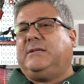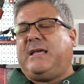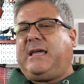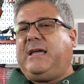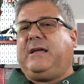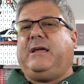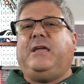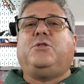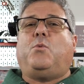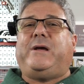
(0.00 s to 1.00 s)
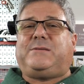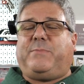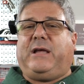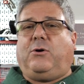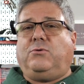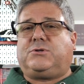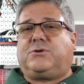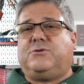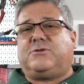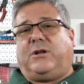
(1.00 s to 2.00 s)
taking in the waistband
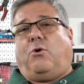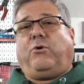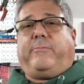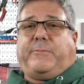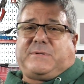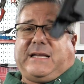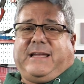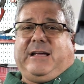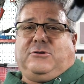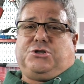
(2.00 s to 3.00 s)
holsters and holding them upside down,